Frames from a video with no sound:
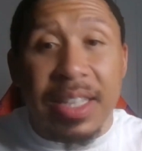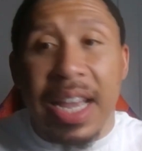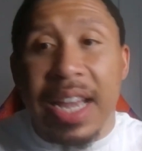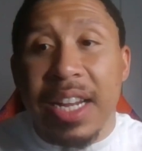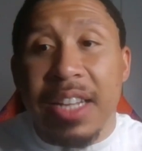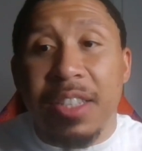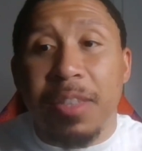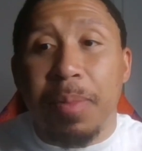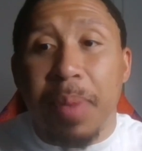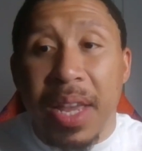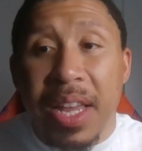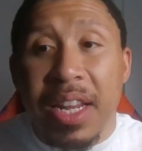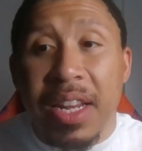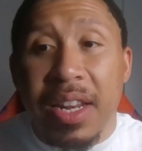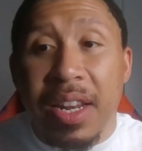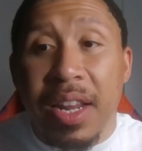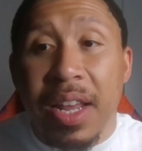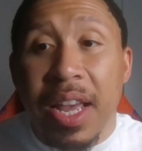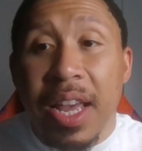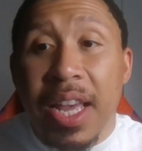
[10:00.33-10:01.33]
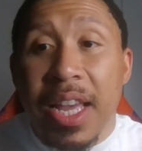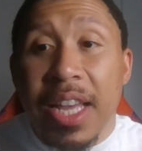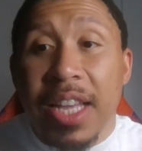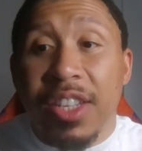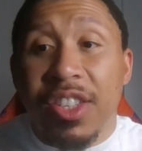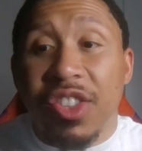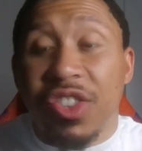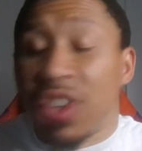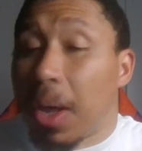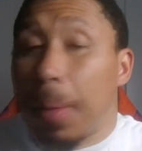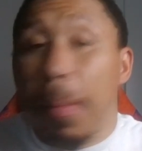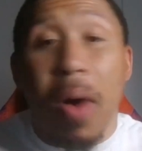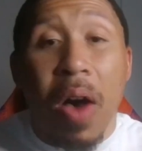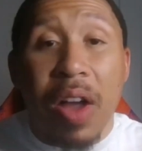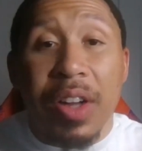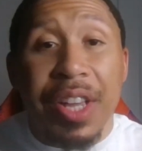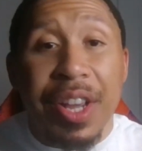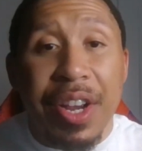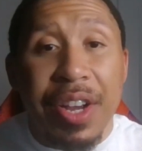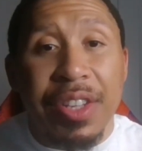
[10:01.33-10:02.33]
and it's been some
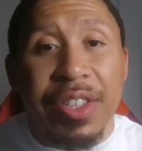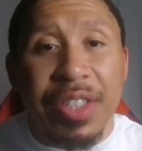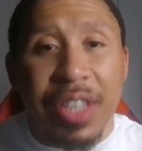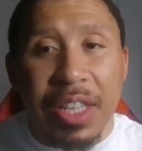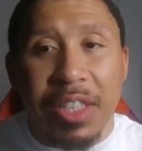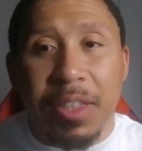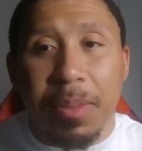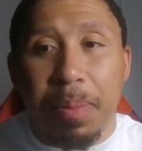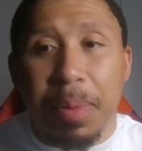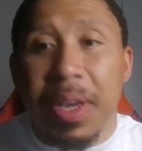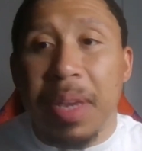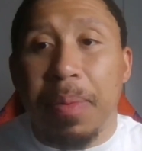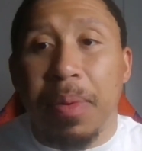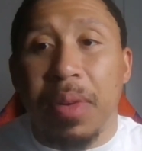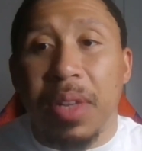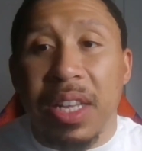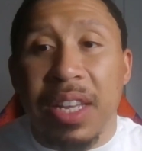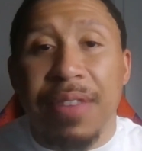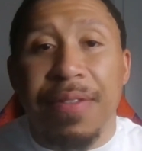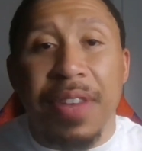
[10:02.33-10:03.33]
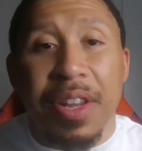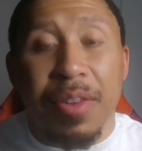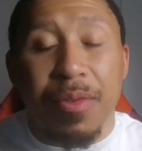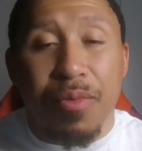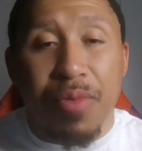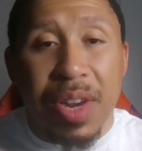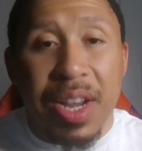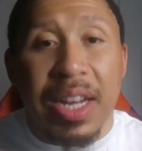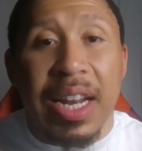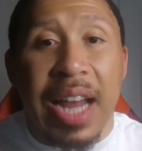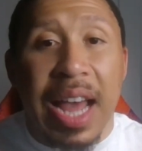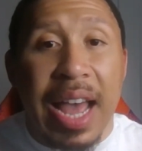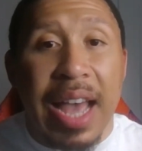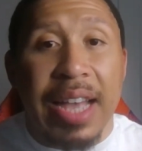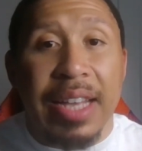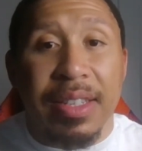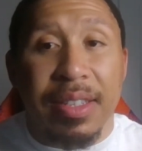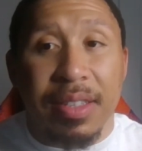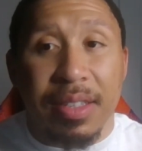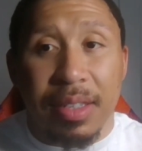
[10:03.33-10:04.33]
odd years since people even
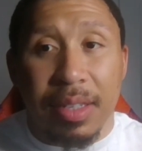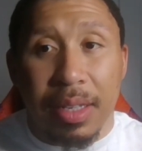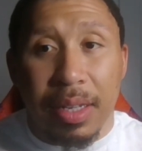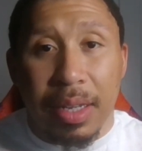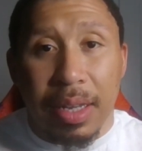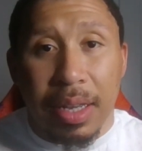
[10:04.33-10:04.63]
realized